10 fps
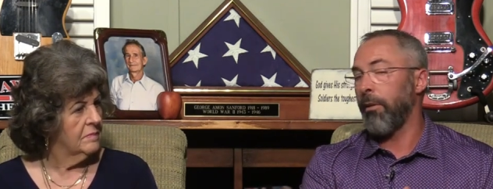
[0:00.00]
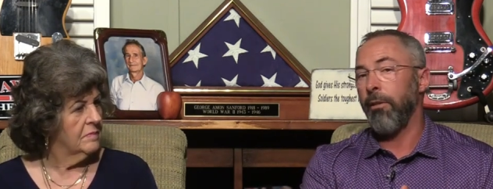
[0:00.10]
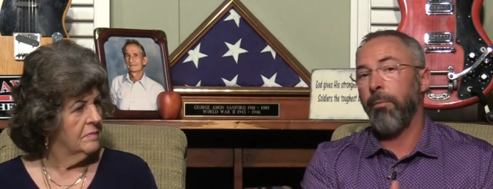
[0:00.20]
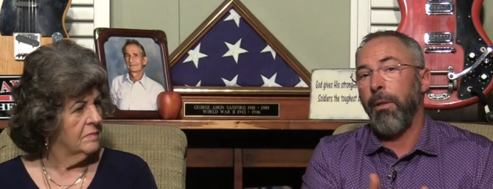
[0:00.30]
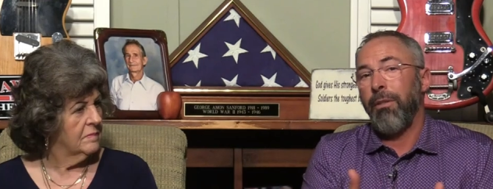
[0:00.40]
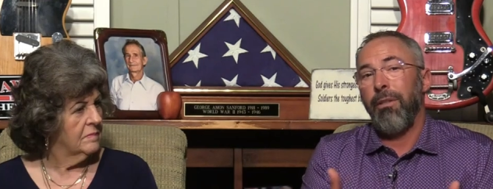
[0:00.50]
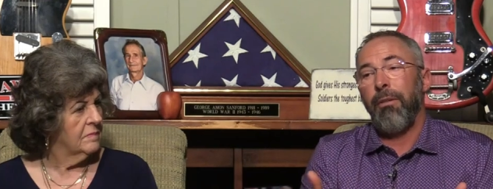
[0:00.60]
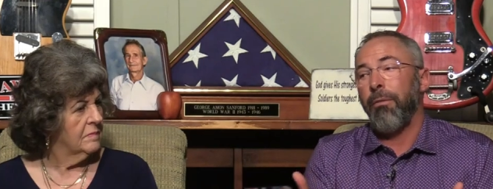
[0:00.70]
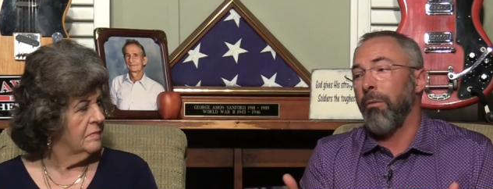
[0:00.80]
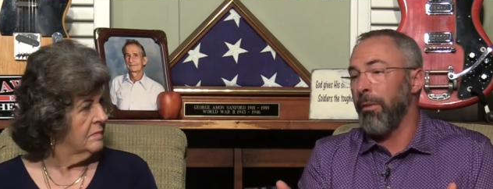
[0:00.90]
Speaker 1: especially if
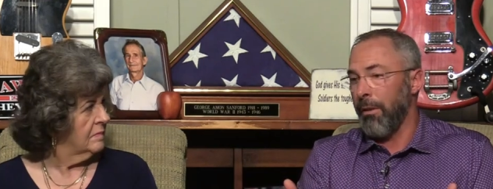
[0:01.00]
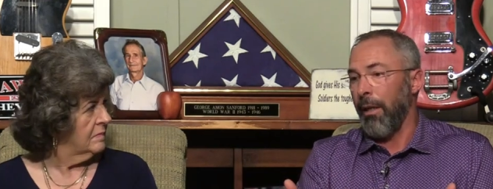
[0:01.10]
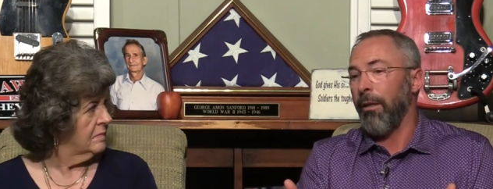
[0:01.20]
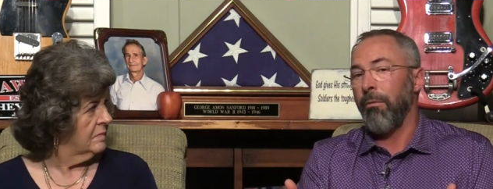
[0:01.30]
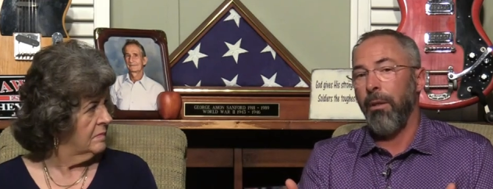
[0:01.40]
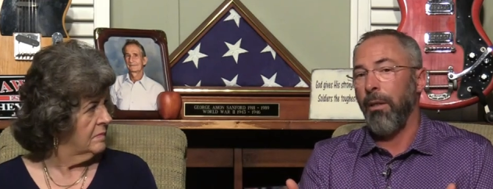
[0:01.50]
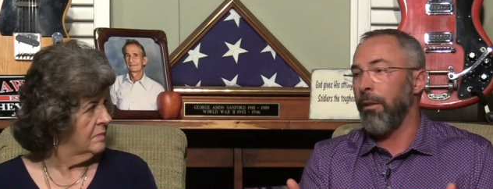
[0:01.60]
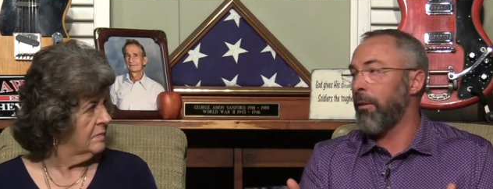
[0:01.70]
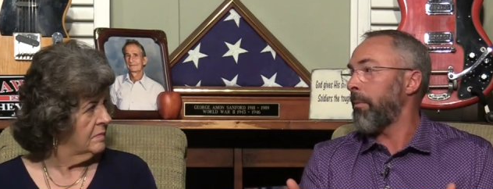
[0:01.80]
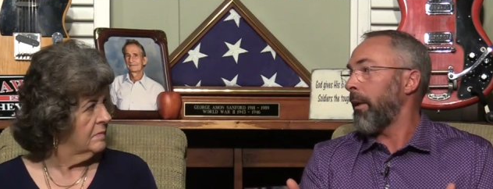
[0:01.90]
you're retired. Why not
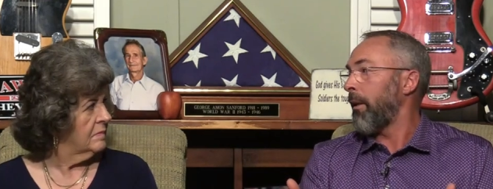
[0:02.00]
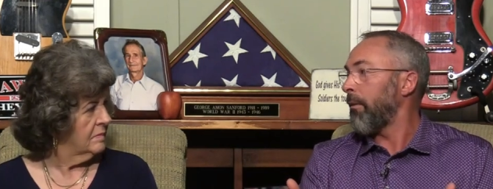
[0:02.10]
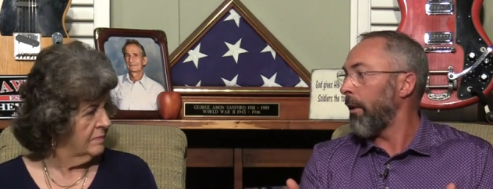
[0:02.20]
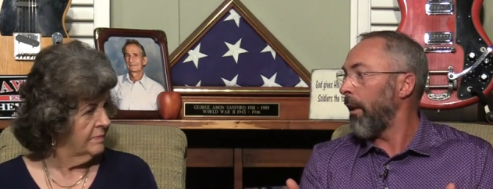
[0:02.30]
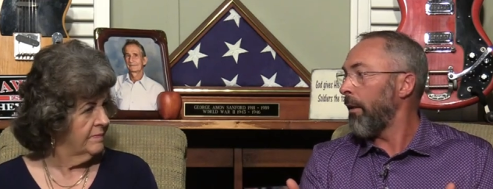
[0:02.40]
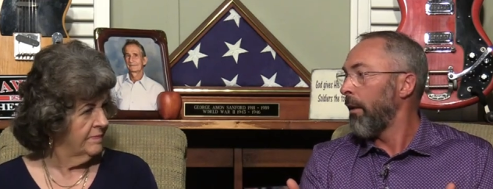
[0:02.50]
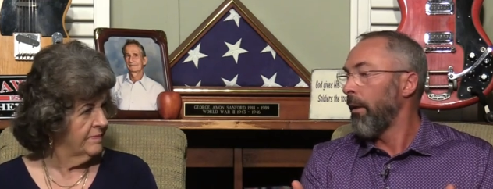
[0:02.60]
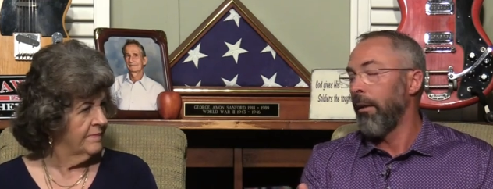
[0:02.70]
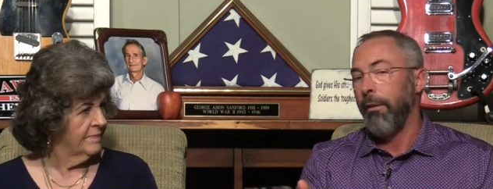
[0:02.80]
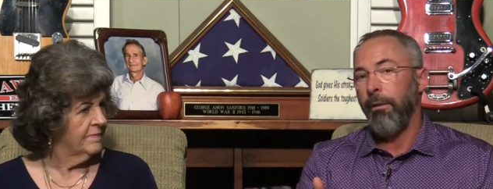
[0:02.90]
spend it, right? Mm-hmm
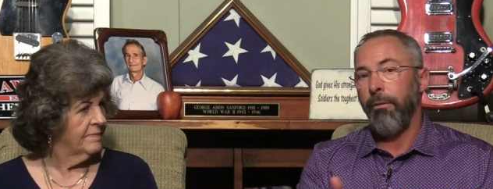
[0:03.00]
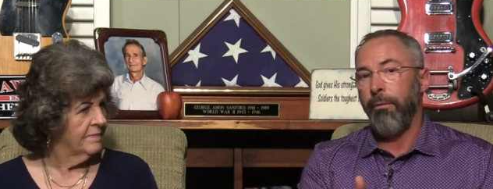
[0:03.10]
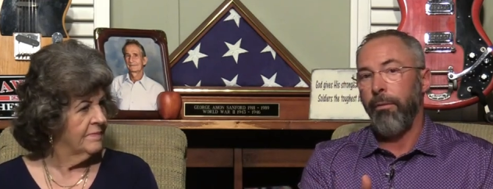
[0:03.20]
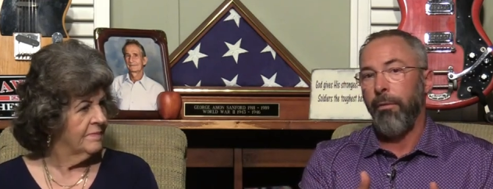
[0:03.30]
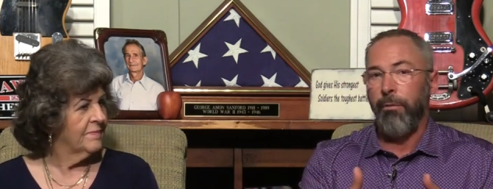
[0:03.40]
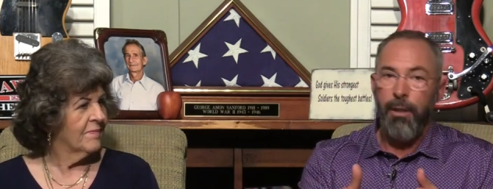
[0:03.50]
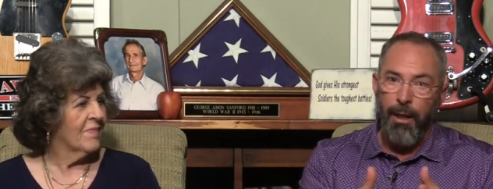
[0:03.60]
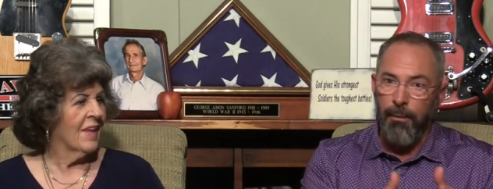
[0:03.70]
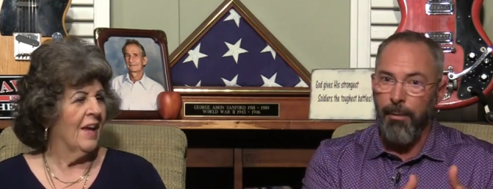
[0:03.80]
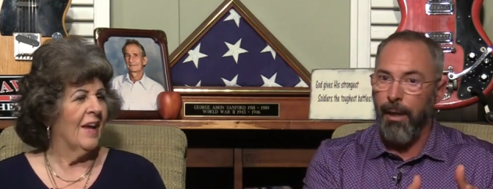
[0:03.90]
you've you've cut
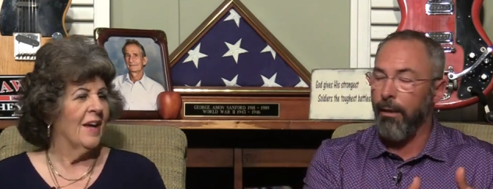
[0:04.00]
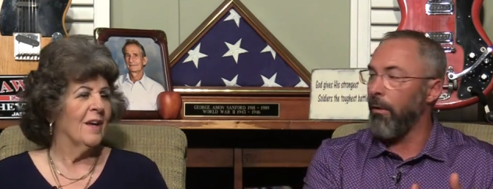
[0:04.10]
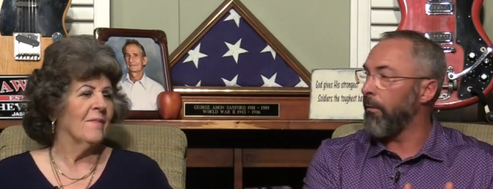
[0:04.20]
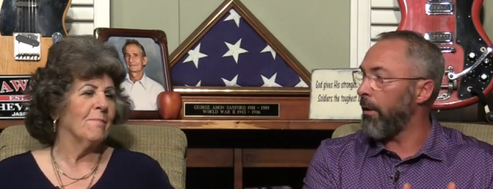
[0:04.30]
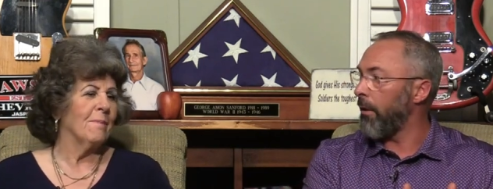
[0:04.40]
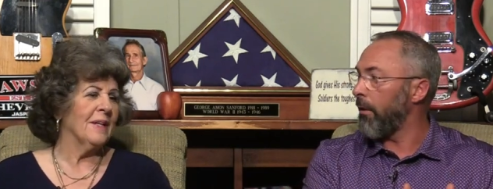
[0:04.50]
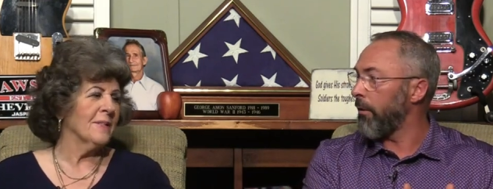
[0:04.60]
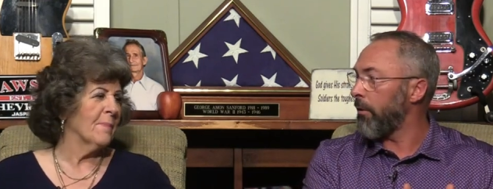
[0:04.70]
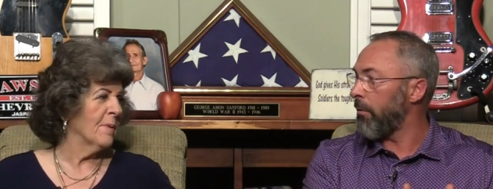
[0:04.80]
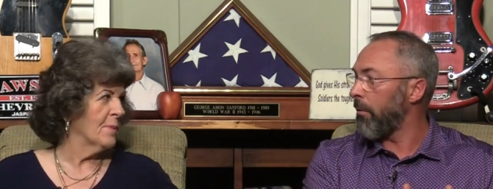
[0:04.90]
back over the Best years. Best
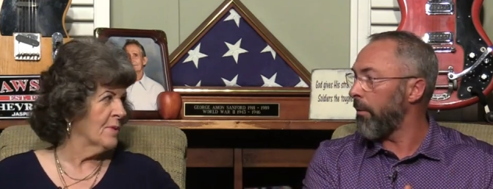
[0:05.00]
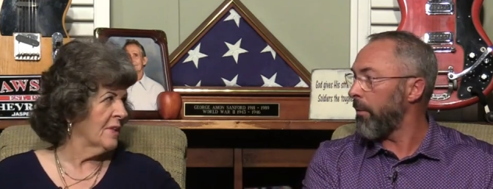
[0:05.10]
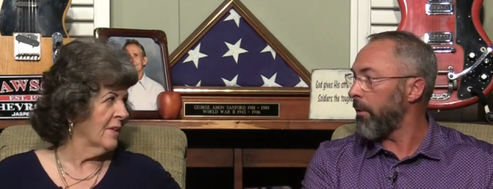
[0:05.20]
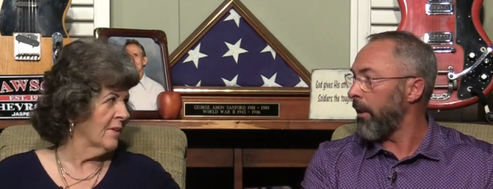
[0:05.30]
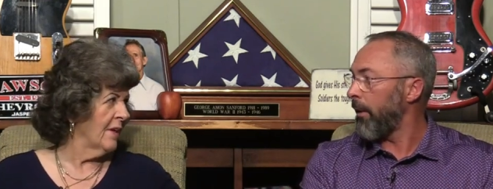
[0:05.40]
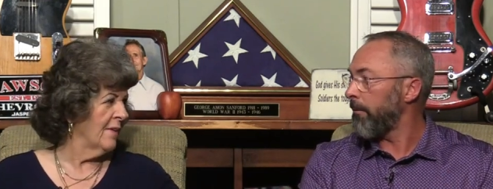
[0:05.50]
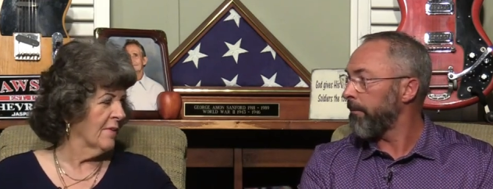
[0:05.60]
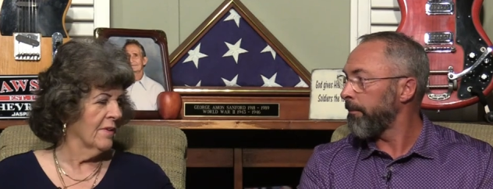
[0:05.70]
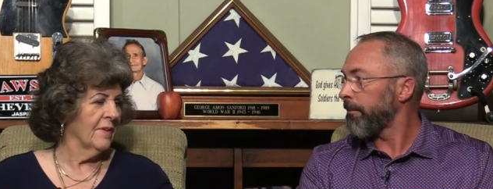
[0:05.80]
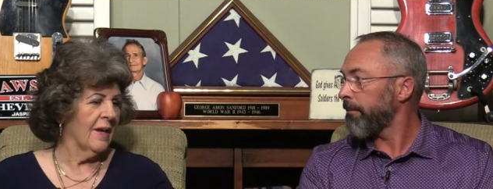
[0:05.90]
bumper sticker
Speaker 2: ever.
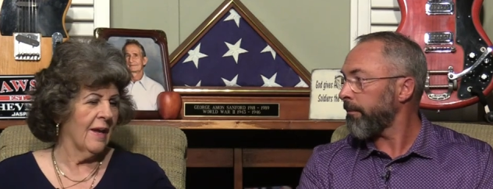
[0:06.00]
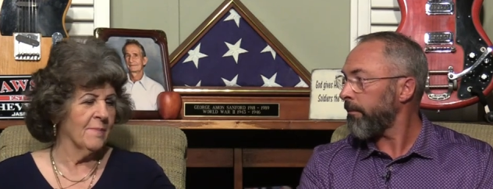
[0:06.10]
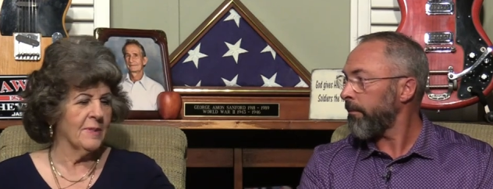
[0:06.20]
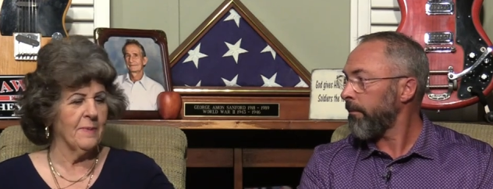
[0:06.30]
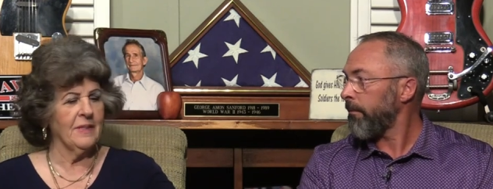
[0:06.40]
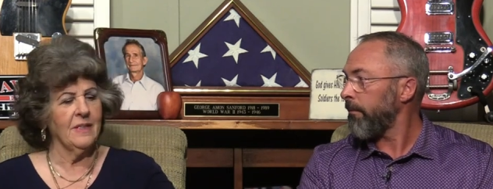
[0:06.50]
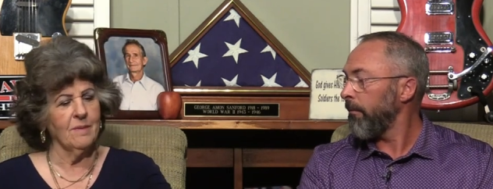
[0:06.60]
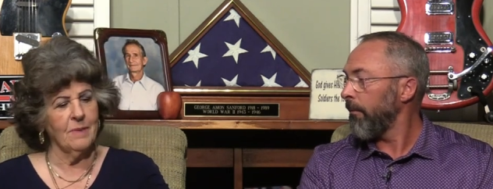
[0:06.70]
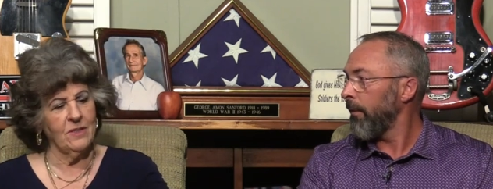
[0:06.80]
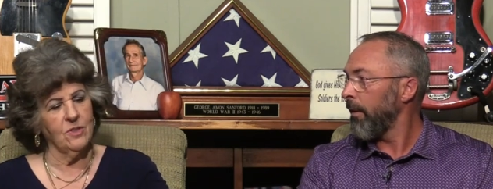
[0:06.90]
I'm spending my
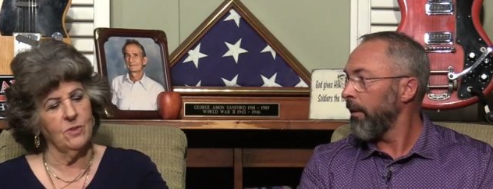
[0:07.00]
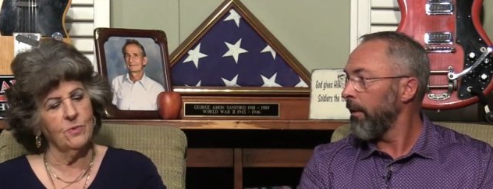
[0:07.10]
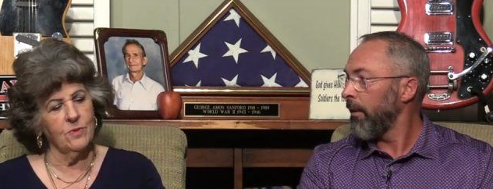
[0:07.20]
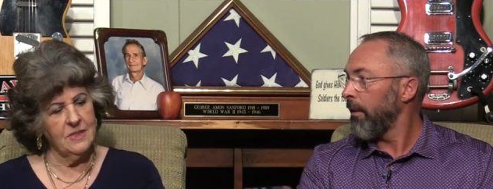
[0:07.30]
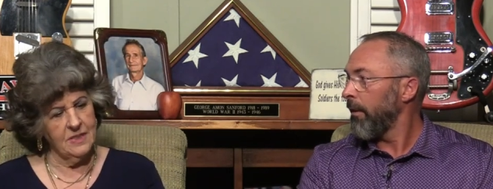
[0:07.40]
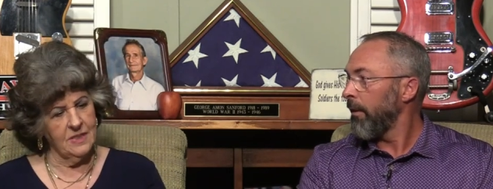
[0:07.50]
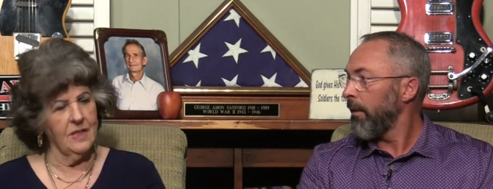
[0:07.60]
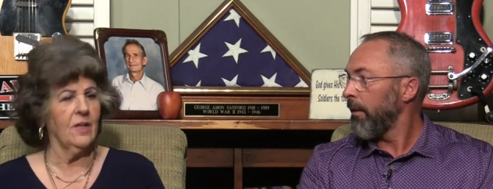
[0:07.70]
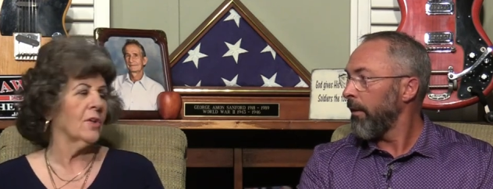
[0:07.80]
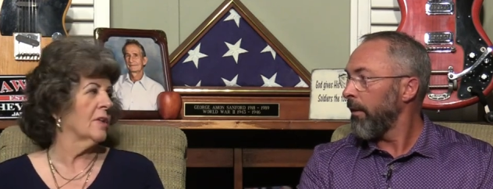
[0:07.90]
children's
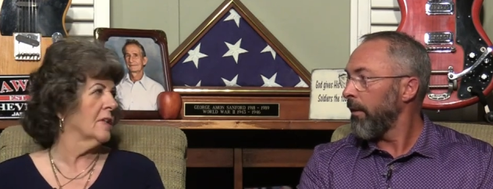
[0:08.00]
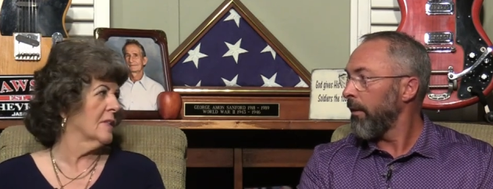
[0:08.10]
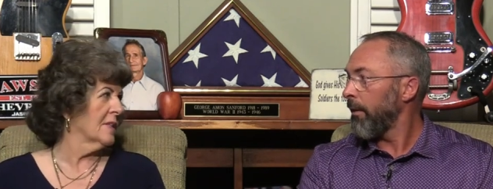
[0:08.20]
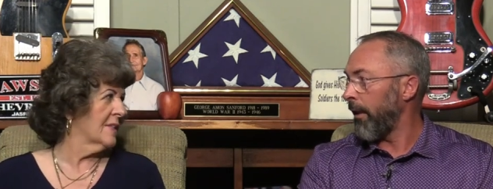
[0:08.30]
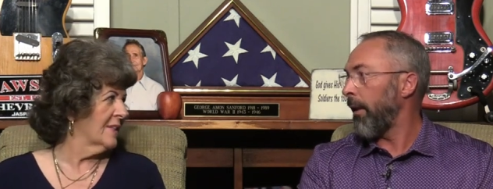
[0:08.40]
inheritance. Yeah.